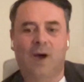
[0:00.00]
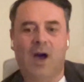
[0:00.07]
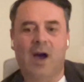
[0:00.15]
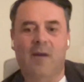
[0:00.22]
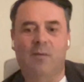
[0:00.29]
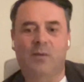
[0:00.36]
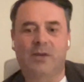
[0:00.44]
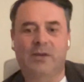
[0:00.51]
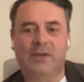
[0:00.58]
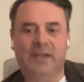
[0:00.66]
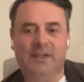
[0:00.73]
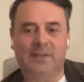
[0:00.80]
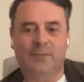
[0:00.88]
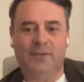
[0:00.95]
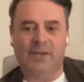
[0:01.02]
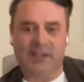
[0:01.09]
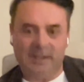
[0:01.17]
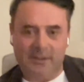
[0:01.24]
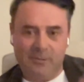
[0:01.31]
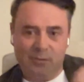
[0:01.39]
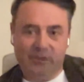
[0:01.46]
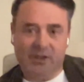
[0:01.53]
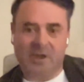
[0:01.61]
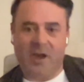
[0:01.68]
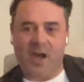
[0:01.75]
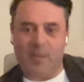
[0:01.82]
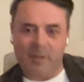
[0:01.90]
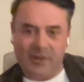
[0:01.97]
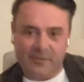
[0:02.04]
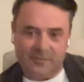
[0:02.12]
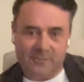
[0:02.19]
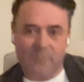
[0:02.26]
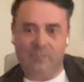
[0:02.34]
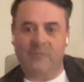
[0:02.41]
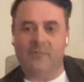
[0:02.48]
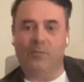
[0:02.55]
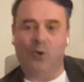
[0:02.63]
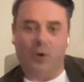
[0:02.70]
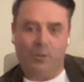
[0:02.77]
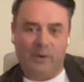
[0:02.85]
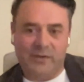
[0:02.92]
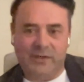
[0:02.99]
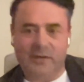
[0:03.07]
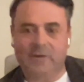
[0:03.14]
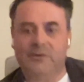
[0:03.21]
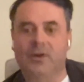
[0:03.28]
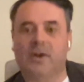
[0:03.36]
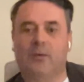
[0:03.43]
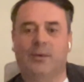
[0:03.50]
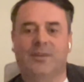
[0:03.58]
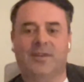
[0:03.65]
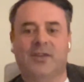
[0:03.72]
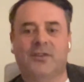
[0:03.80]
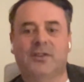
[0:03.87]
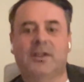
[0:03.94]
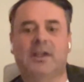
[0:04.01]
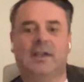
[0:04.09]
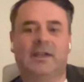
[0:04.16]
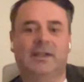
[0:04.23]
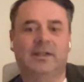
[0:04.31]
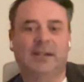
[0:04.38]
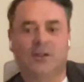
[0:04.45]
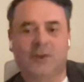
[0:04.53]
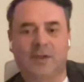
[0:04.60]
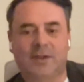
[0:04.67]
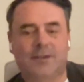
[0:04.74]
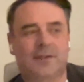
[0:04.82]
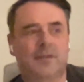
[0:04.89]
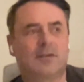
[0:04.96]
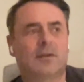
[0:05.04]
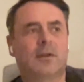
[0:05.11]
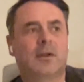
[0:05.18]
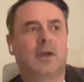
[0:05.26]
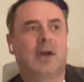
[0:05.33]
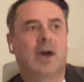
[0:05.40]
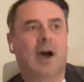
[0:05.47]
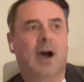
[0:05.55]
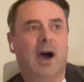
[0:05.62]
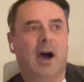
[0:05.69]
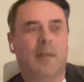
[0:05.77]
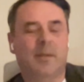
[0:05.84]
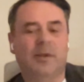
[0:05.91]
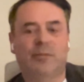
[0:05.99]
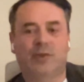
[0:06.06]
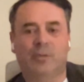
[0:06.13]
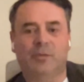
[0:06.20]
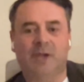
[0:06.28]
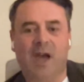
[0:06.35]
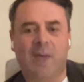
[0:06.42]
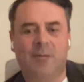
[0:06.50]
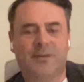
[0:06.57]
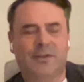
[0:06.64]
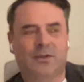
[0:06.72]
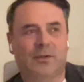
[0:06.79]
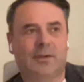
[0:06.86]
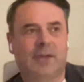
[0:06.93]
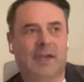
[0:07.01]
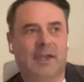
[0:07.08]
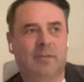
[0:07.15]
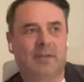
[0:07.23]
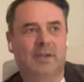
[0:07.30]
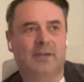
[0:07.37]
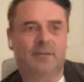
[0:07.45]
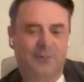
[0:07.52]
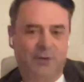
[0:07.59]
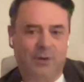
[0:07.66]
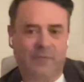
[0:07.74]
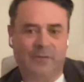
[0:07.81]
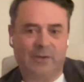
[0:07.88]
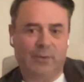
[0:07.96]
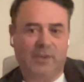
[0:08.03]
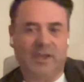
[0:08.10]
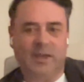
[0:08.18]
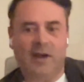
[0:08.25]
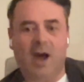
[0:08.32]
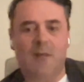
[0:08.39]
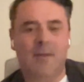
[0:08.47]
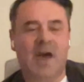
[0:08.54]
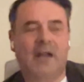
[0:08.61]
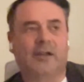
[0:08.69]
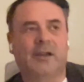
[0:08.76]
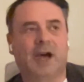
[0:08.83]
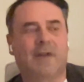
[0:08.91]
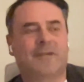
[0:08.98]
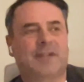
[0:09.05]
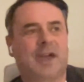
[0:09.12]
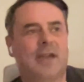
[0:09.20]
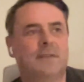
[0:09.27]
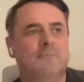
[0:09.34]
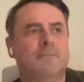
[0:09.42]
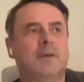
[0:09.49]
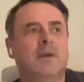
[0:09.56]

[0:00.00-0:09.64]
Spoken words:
when you need to move the economy more during a recession, and can decrease in boom times. So it can be it can automatically offset,